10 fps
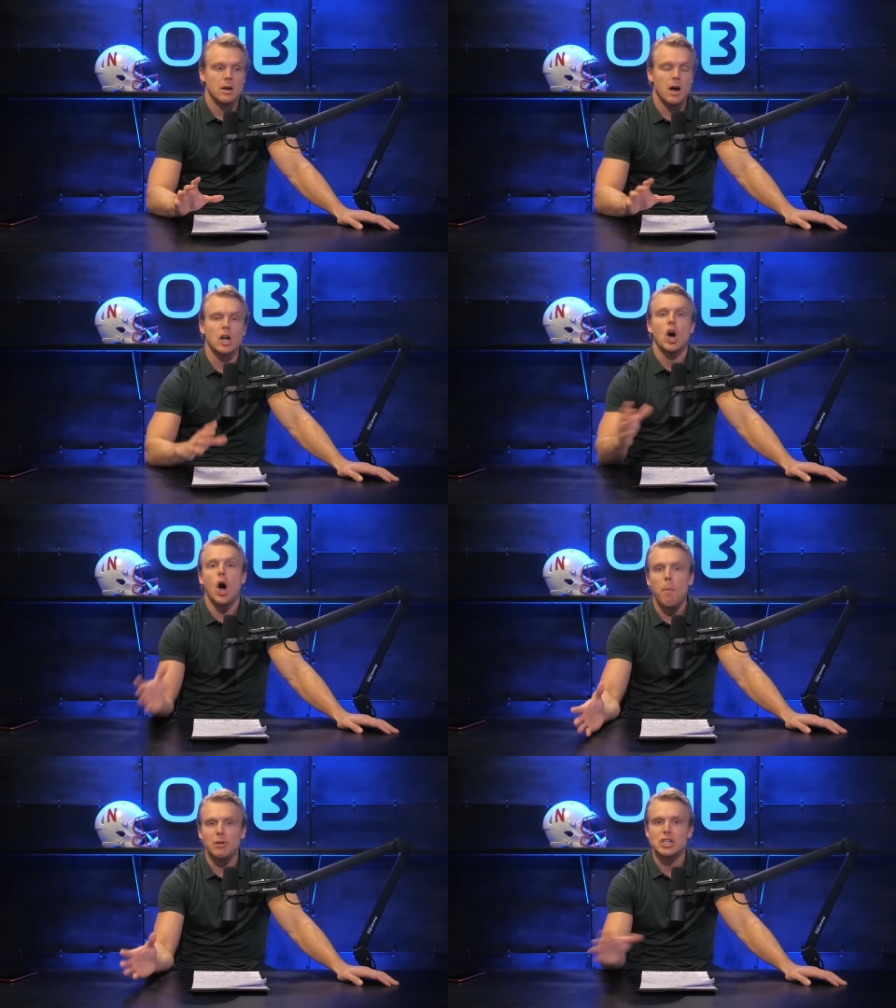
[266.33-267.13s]

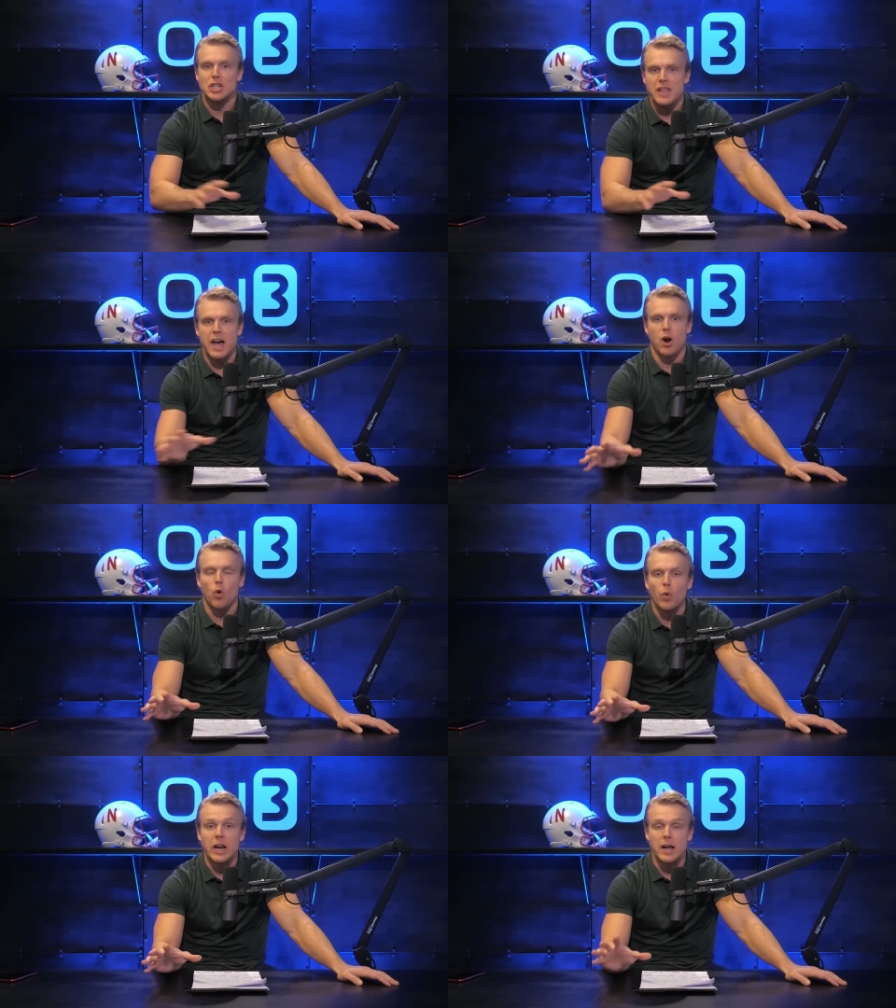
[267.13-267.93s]
accomplished in that
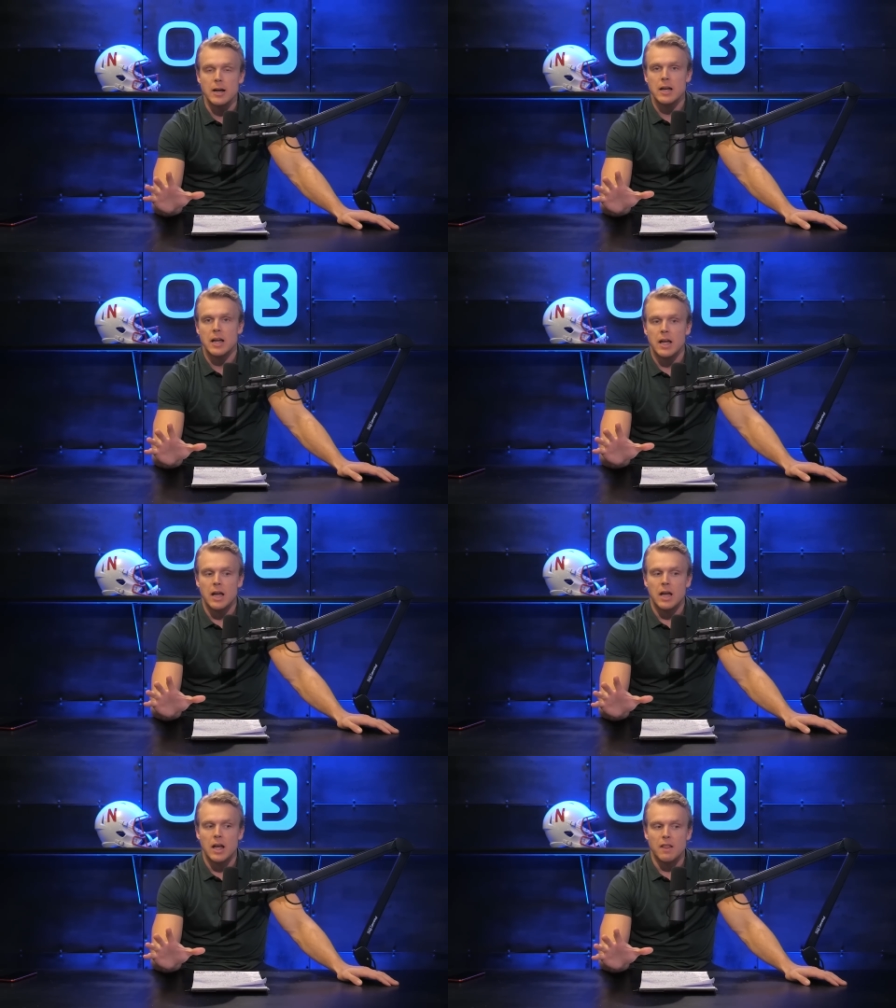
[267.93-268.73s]
arena,
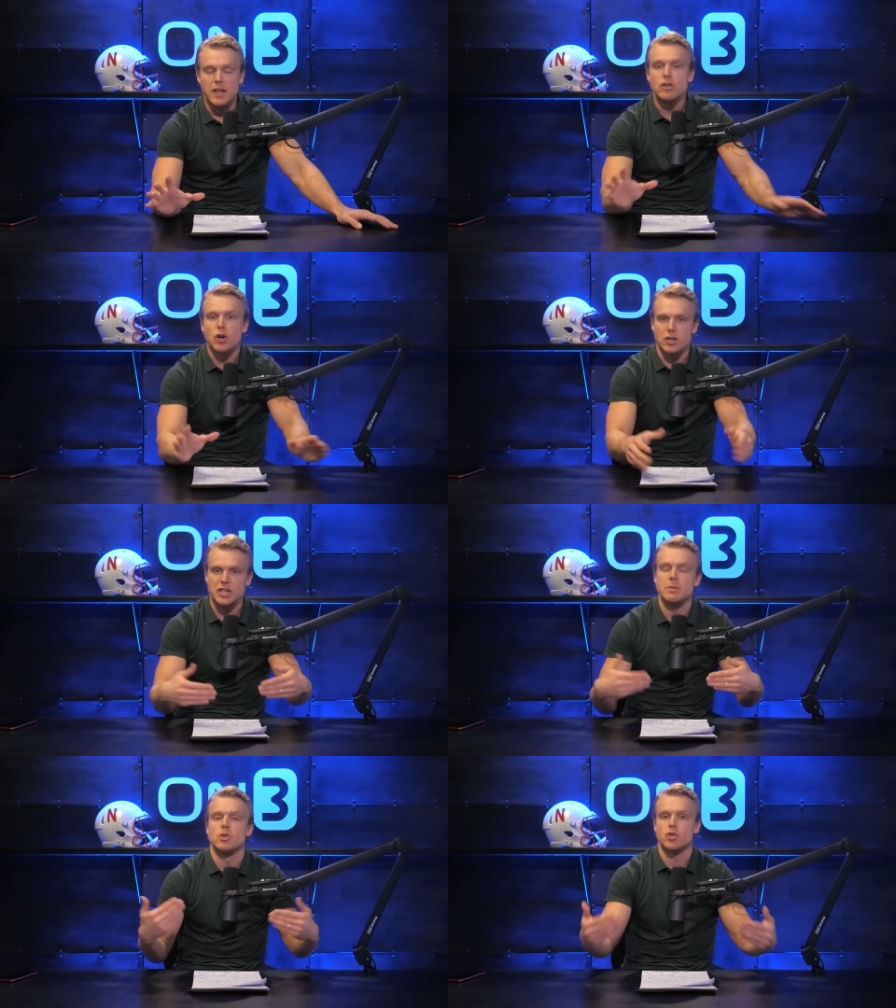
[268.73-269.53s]
then you start to see
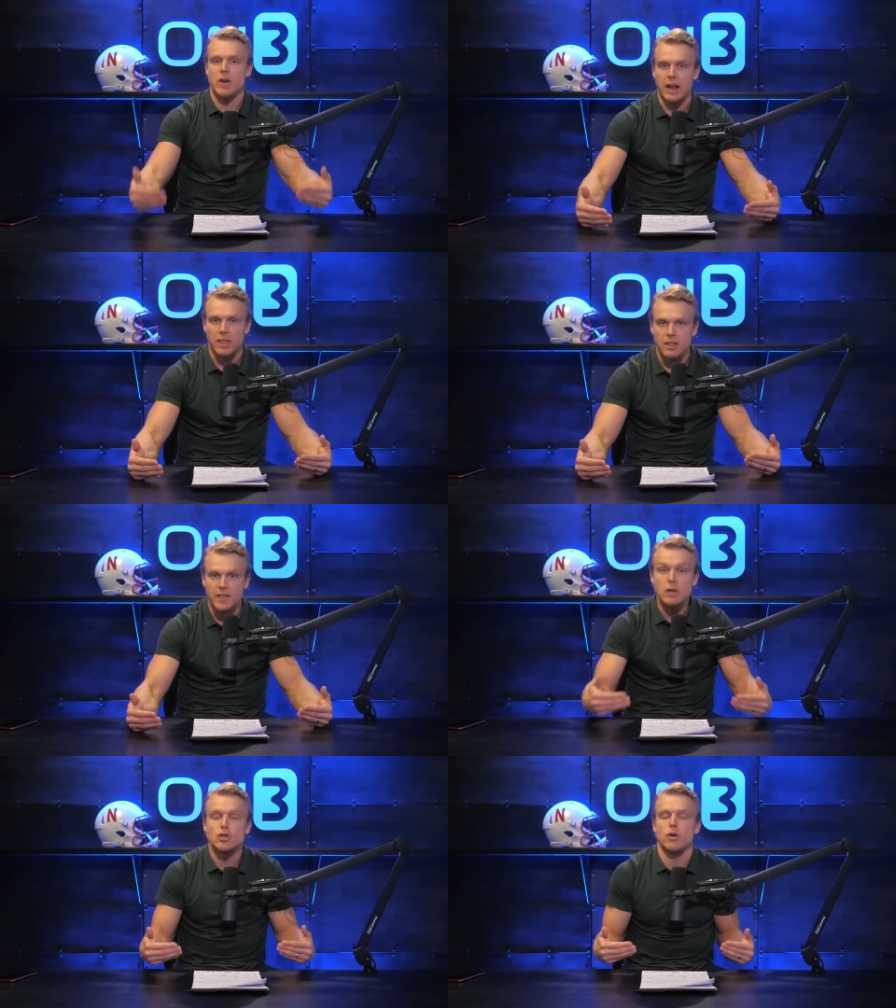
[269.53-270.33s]
some strength.
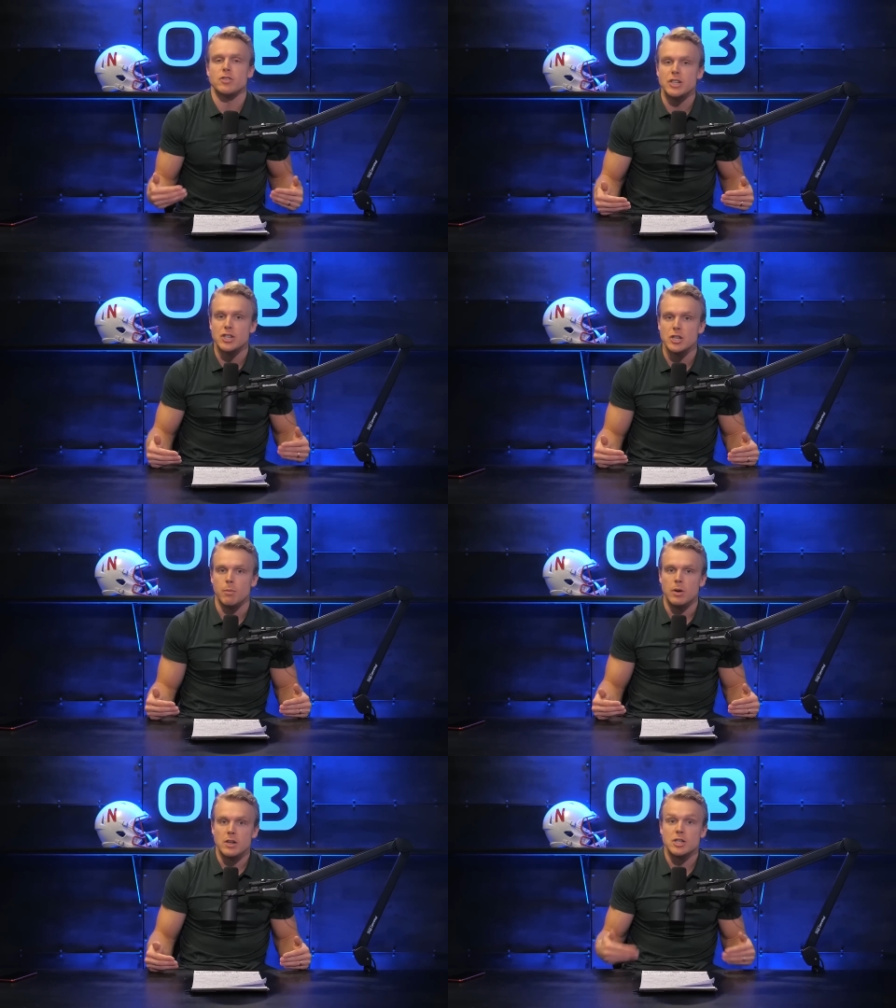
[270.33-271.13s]
Then you start to see
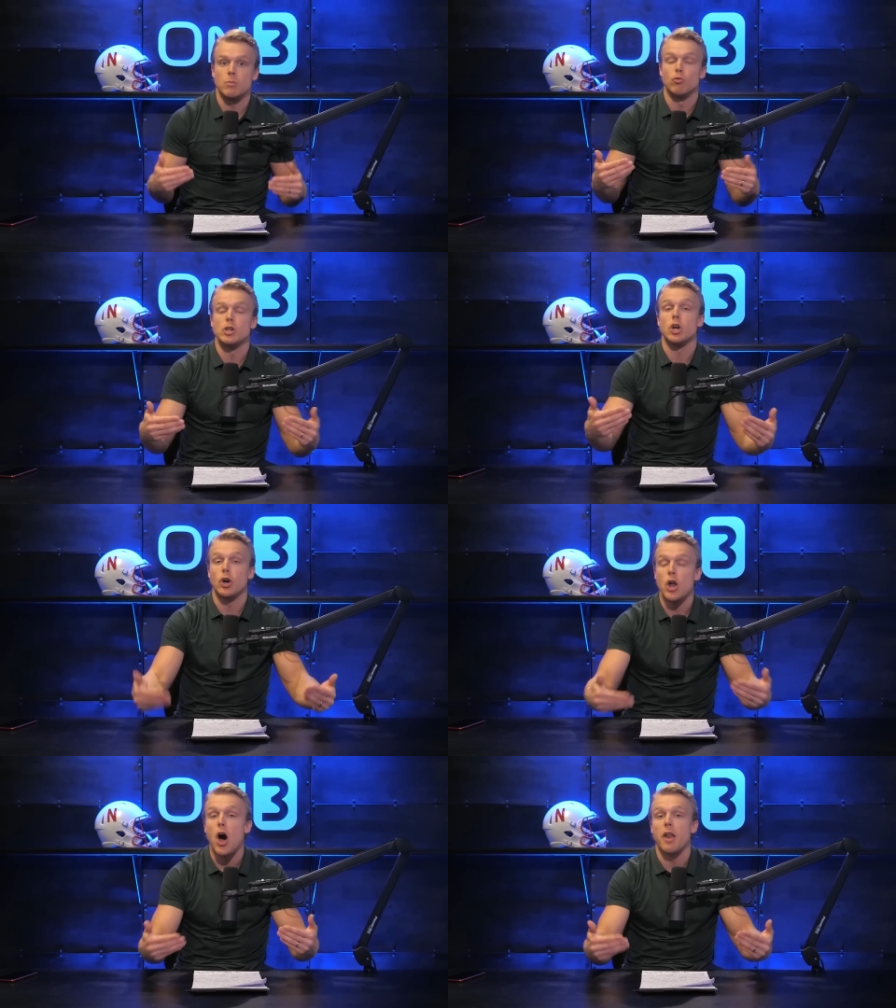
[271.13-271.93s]
some
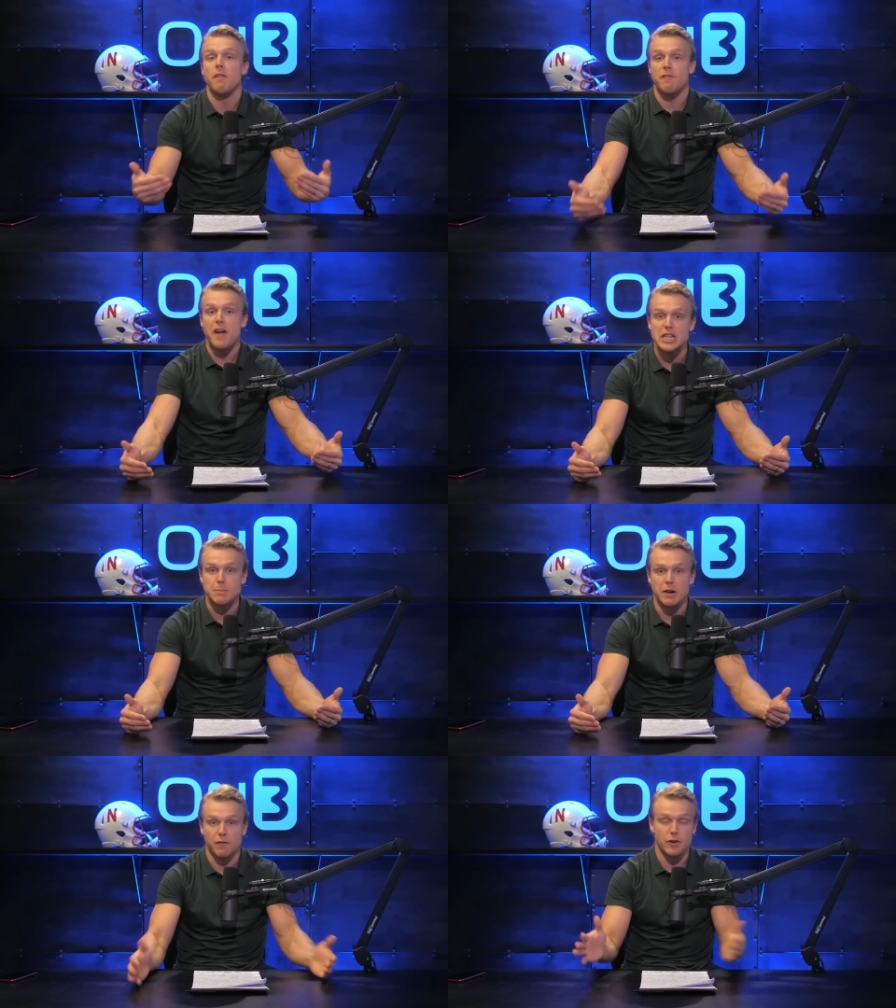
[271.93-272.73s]
return on
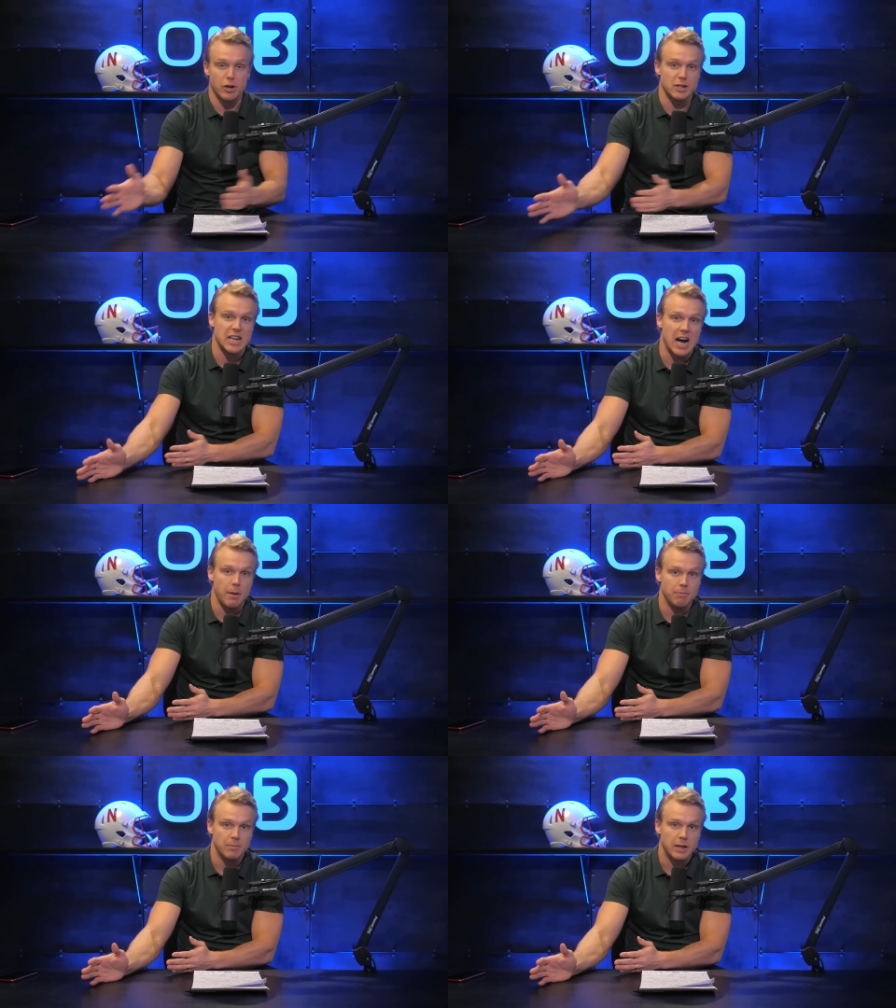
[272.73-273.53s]
investment for your time.